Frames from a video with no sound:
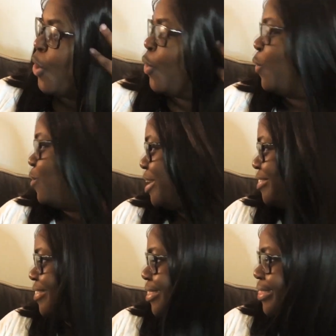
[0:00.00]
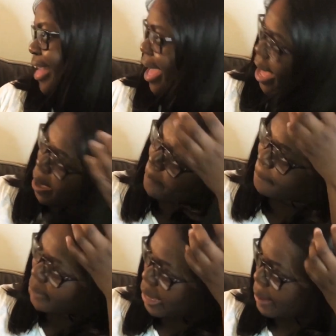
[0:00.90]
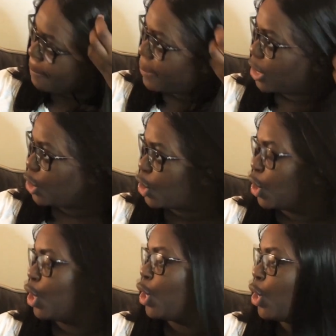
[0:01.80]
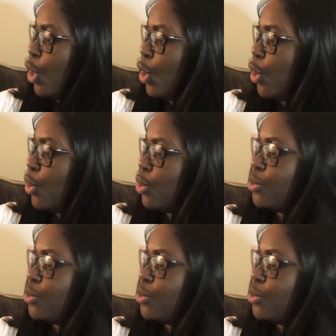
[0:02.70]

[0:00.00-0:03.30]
Who is that, baby girl?